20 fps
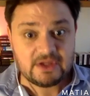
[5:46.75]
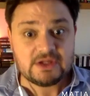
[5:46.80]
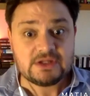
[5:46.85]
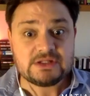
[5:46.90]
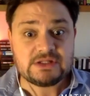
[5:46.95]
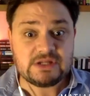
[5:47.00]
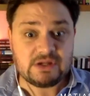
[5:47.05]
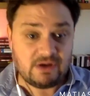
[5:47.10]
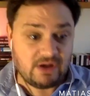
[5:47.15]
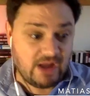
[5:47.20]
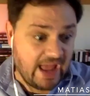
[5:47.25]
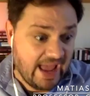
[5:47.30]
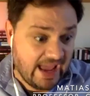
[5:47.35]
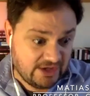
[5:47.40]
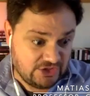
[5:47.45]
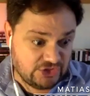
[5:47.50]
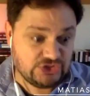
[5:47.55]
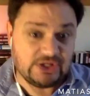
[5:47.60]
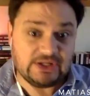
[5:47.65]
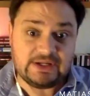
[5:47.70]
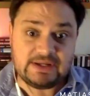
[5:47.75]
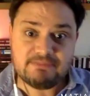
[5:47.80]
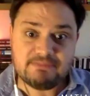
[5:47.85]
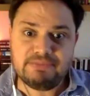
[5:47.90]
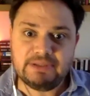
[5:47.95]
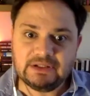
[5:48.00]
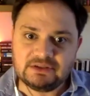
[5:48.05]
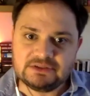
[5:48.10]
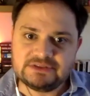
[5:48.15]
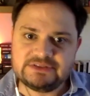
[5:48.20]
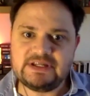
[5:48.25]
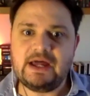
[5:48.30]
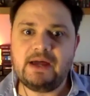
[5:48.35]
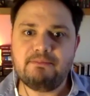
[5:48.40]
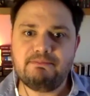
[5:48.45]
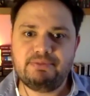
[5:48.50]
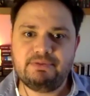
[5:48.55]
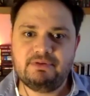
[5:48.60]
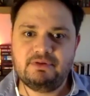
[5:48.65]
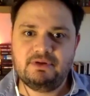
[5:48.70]
to actually build
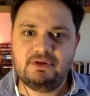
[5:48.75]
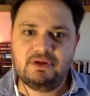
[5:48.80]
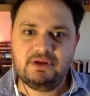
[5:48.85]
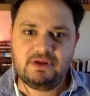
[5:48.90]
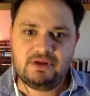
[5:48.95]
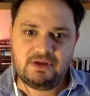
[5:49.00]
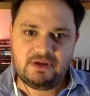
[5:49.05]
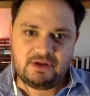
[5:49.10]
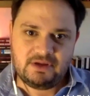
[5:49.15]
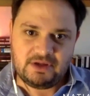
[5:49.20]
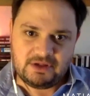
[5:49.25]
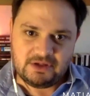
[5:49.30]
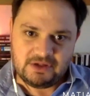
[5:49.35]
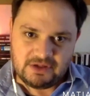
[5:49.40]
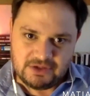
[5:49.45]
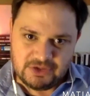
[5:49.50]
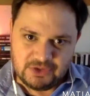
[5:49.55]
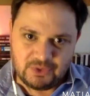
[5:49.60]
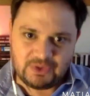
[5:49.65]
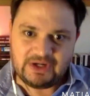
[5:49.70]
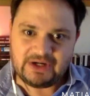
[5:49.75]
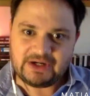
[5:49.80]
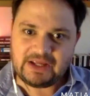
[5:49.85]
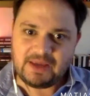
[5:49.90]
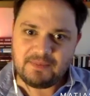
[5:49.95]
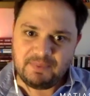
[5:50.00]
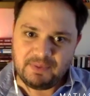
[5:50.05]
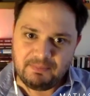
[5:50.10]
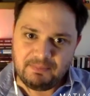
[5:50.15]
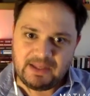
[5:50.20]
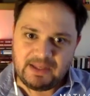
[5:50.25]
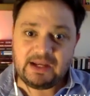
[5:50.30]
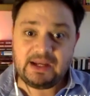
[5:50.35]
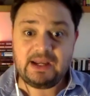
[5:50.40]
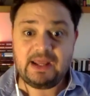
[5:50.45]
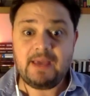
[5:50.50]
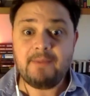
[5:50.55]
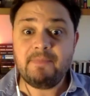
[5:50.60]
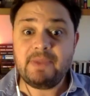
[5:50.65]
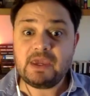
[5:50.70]
up nuclear
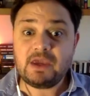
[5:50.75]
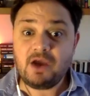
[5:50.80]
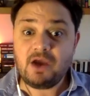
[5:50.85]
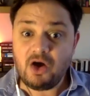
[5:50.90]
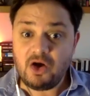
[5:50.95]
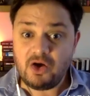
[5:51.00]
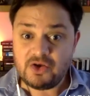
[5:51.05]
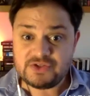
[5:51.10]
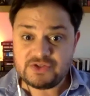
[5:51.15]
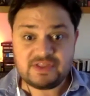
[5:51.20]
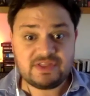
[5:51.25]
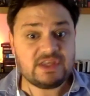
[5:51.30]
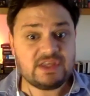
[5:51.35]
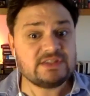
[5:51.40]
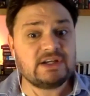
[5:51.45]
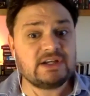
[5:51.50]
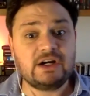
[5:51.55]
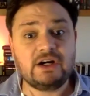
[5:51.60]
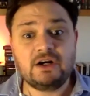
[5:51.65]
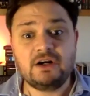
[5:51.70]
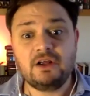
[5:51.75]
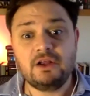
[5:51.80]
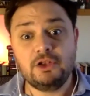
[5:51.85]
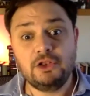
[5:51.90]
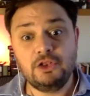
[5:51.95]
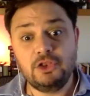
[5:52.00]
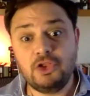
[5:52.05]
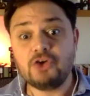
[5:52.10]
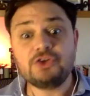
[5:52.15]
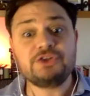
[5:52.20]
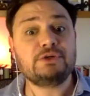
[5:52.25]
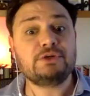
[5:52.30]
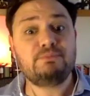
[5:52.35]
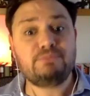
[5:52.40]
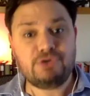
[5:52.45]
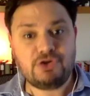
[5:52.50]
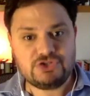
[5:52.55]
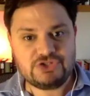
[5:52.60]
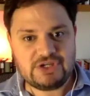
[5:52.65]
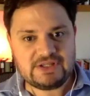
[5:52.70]
capability, because these are long-term
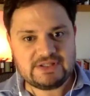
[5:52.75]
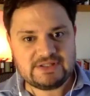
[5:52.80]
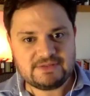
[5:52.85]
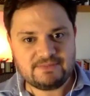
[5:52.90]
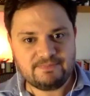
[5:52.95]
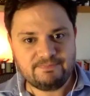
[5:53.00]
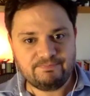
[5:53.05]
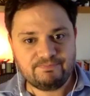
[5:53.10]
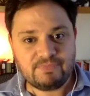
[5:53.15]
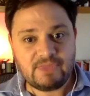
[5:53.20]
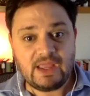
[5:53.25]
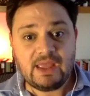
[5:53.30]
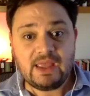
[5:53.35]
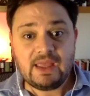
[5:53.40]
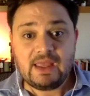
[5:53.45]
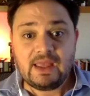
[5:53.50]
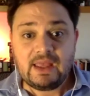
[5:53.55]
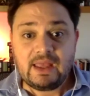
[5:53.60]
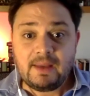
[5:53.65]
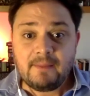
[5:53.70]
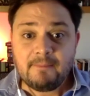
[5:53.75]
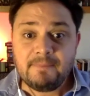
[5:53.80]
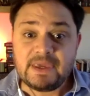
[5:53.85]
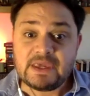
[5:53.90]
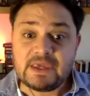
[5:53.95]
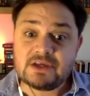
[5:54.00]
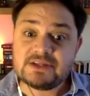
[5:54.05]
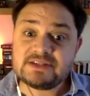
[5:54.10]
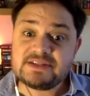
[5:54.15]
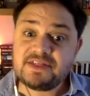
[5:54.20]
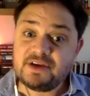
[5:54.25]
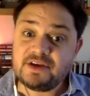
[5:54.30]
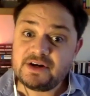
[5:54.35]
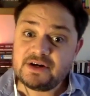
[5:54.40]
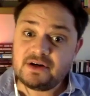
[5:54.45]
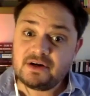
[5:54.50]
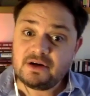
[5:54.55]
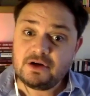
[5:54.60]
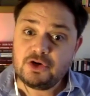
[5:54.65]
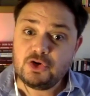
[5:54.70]
projects. Because
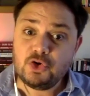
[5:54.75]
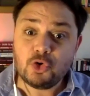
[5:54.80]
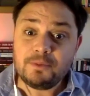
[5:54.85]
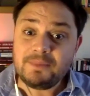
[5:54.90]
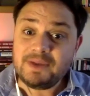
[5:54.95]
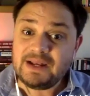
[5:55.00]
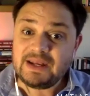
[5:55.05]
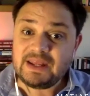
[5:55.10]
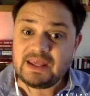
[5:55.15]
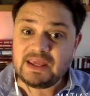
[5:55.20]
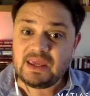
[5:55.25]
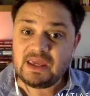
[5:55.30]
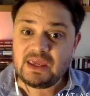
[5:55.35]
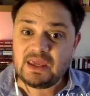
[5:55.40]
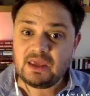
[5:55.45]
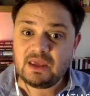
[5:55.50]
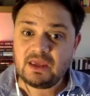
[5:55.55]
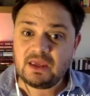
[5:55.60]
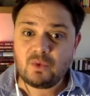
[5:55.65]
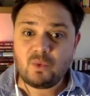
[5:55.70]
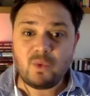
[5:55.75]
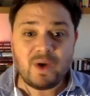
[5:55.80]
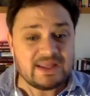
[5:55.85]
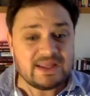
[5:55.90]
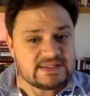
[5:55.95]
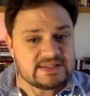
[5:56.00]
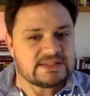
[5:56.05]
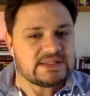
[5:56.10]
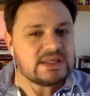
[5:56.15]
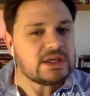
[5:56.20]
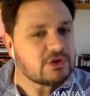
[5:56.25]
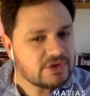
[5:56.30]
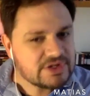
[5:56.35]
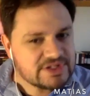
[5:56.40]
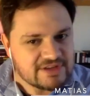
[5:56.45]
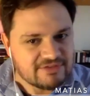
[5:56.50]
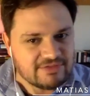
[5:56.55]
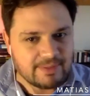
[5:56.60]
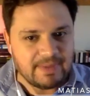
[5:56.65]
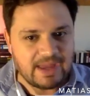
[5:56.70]
they're normally quite
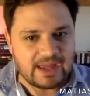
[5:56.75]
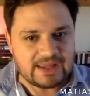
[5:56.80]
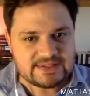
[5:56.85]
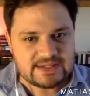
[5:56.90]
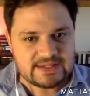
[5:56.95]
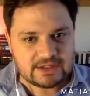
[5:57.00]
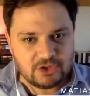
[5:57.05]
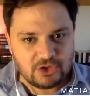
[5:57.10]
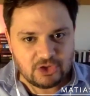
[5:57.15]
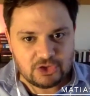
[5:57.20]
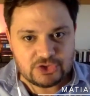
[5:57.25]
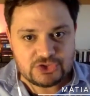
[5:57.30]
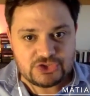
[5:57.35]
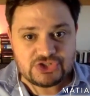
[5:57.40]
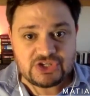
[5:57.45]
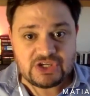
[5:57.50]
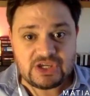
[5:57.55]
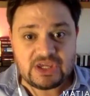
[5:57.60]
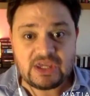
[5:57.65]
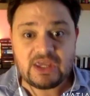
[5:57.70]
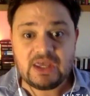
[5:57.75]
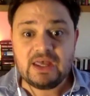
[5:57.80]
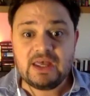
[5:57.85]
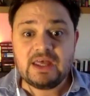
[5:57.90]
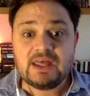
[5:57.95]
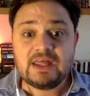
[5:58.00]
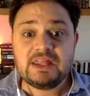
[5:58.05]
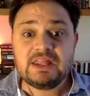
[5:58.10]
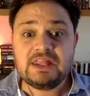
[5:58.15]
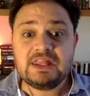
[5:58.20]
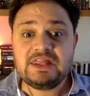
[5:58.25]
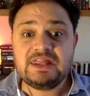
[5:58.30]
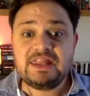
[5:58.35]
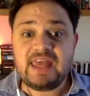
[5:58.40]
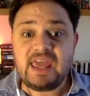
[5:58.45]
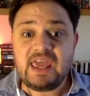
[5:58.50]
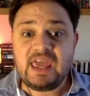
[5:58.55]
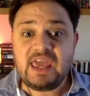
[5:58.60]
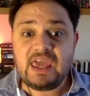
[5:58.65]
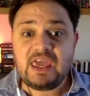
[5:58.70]
secretive about technology,
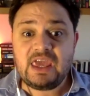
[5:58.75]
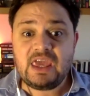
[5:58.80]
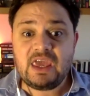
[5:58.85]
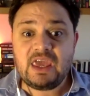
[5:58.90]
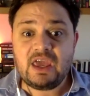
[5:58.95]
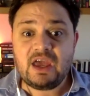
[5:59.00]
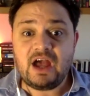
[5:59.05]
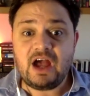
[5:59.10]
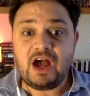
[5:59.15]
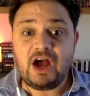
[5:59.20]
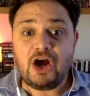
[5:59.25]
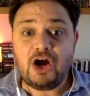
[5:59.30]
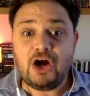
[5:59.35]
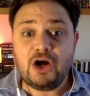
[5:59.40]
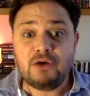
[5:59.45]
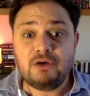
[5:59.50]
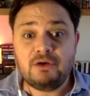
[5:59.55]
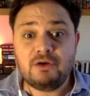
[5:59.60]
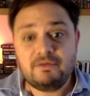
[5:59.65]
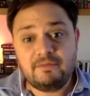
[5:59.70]
they are